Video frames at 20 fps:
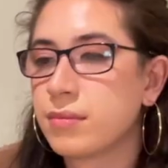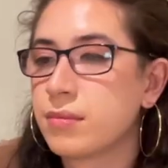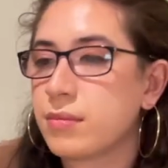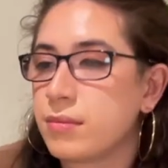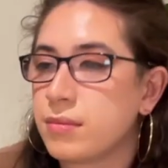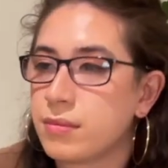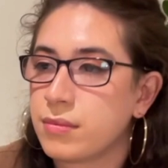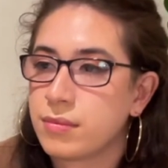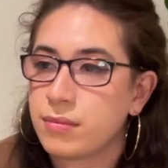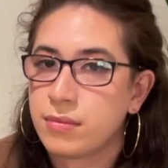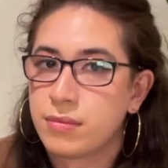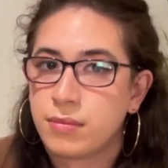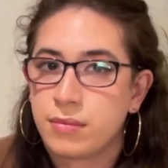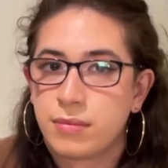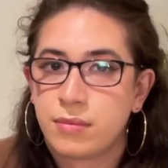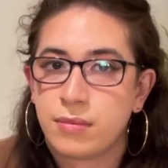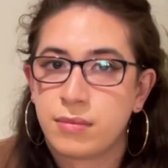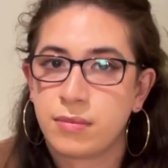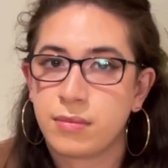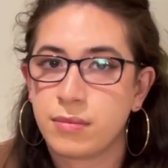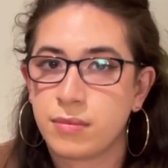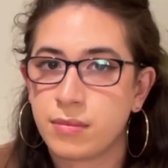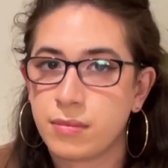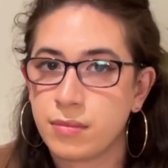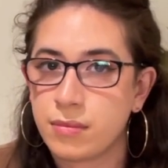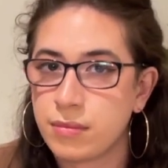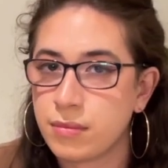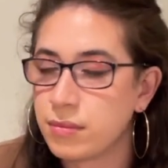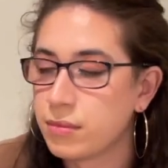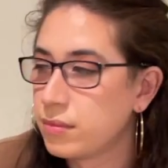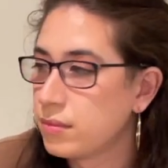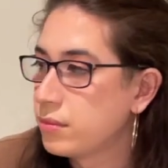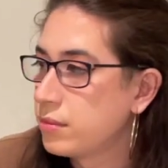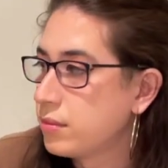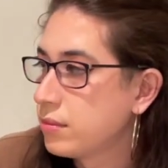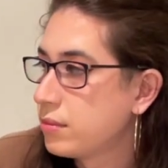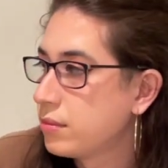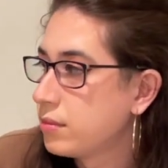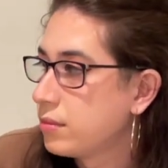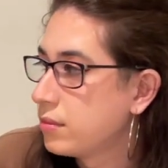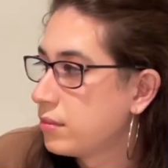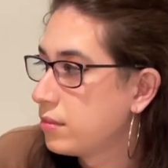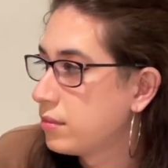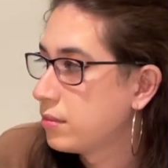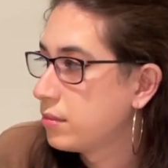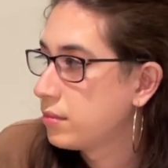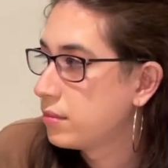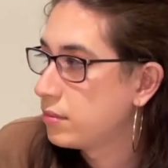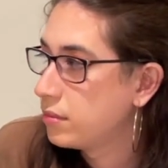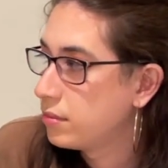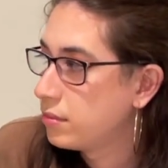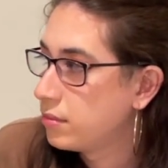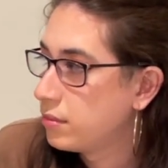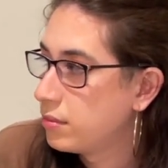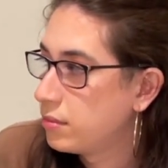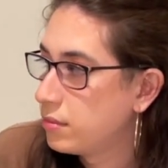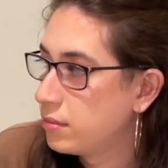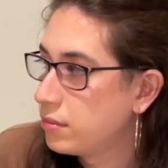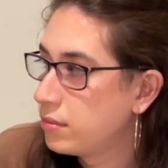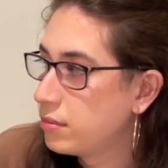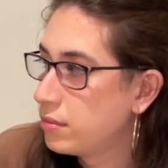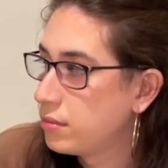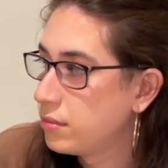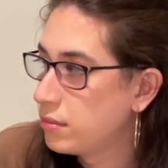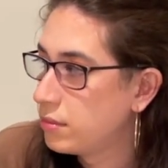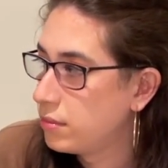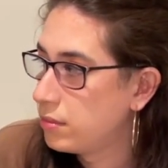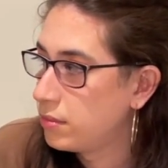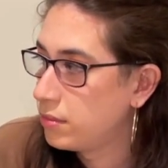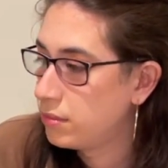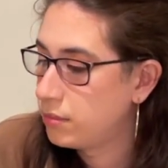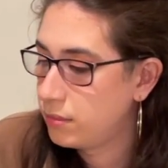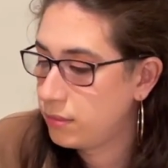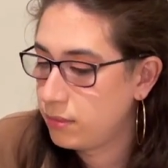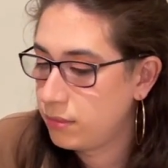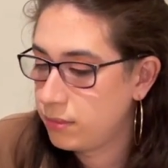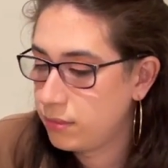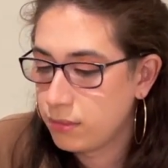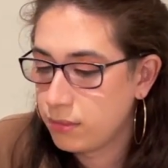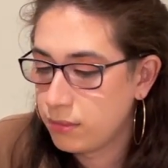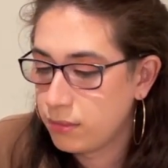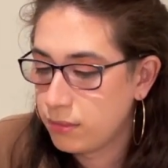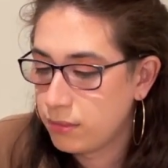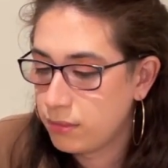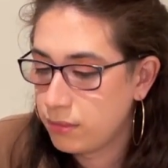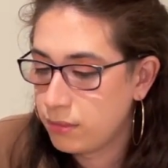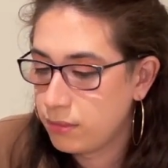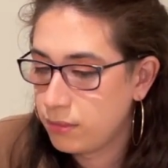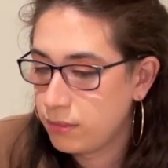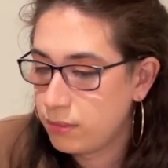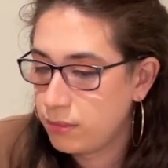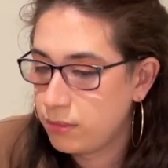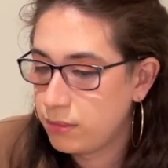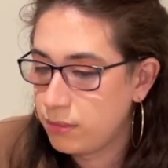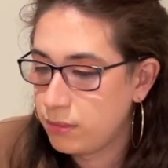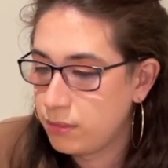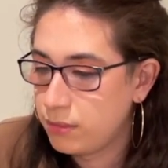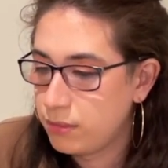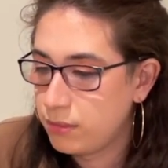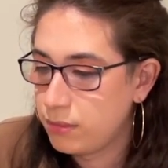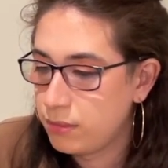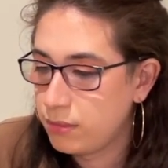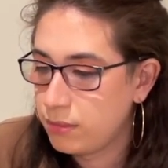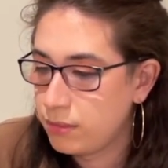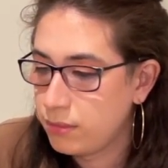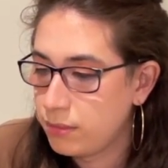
[no speech]